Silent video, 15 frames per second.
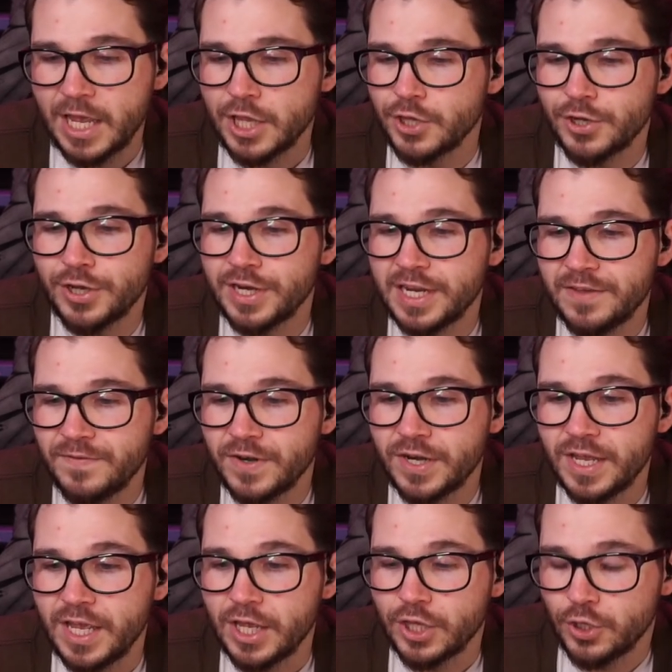You couldn't even...
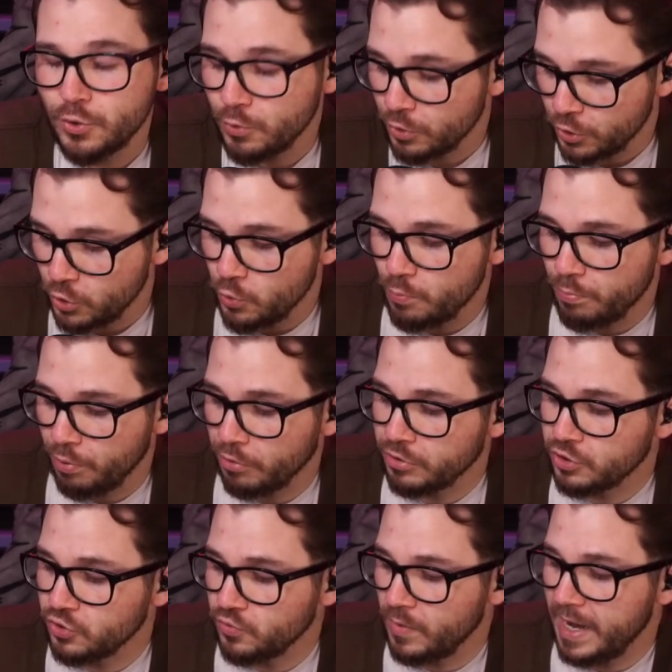You, you
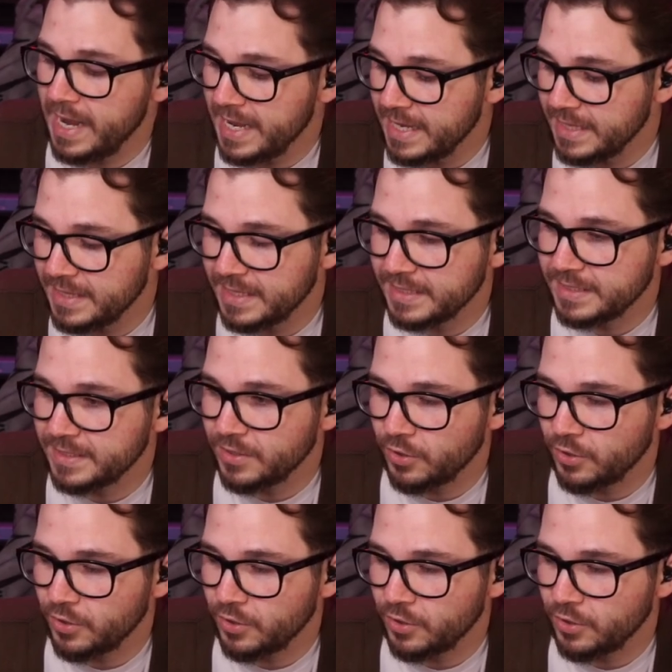portray this...